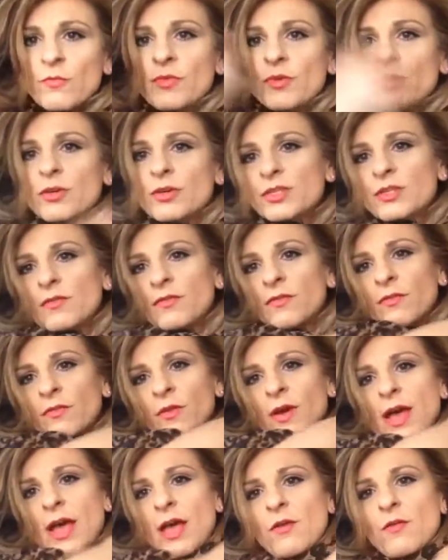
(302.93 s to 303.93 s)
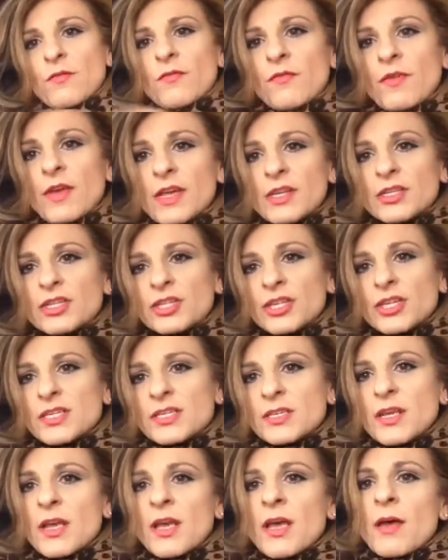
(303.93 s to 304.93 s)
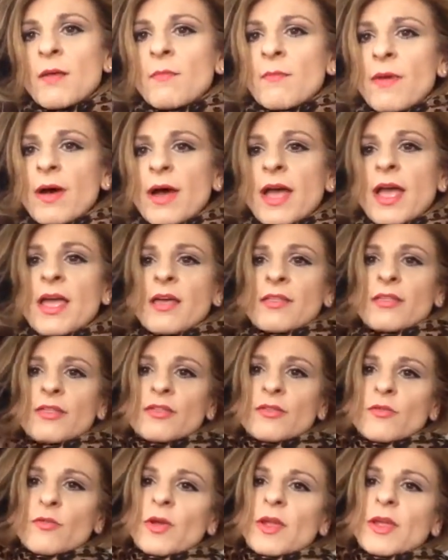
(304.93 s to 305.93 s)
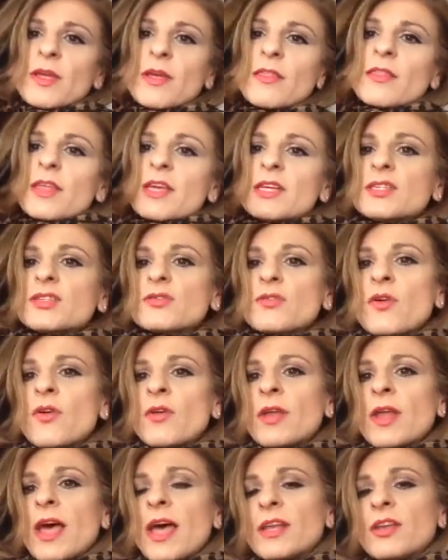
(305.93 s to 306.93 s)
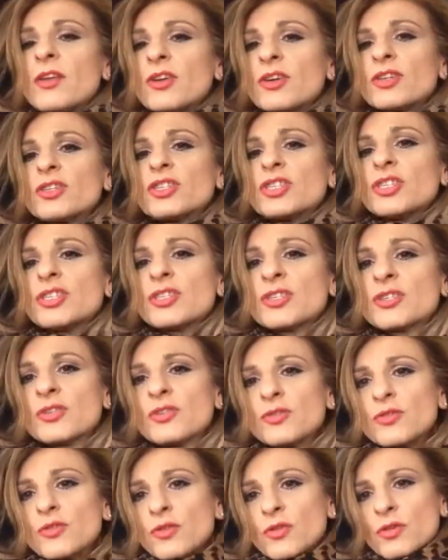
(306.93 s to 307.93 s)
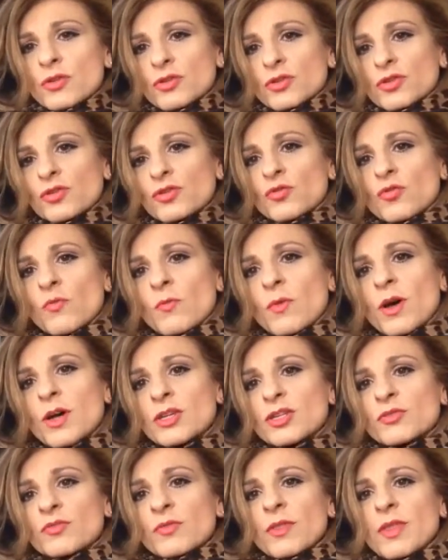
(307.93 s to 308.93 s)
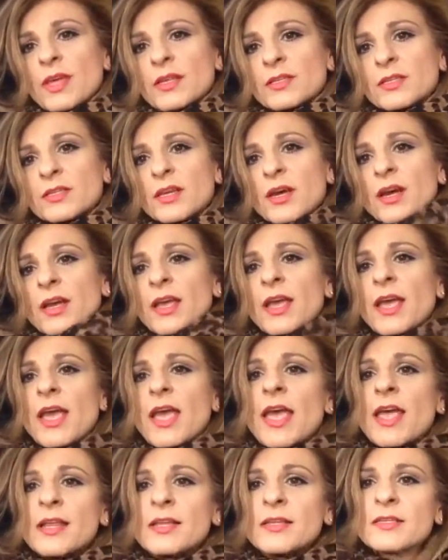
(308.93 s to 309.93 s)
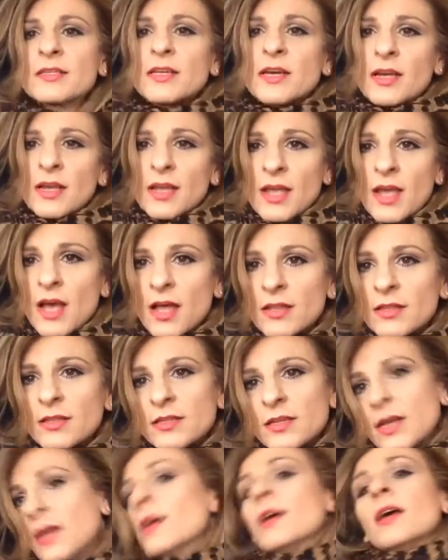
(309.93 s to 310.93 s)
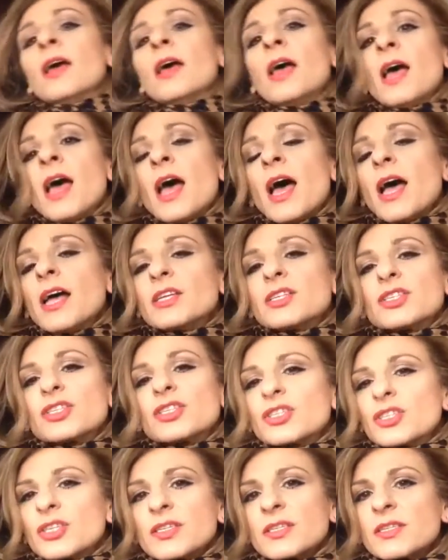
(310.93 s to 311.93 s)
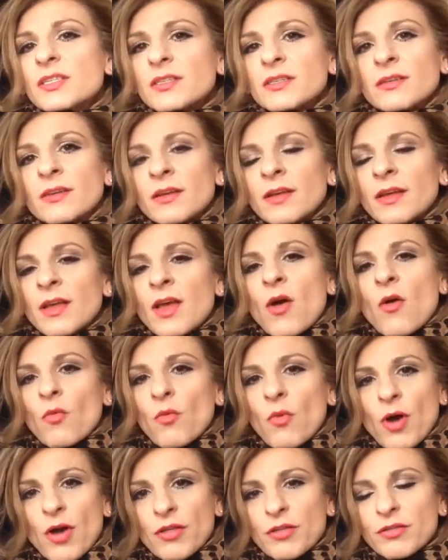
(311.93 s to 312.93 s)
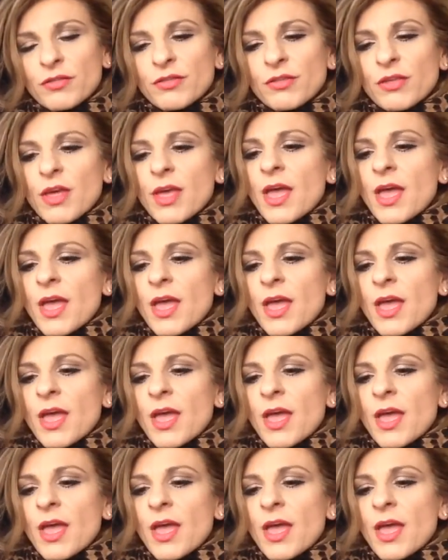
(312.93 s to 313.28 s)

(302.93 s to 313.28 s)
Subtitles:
beautiful outfit just by throwing this on, and you could just do so much with it. Tuck it in, tuck it under. It's just worth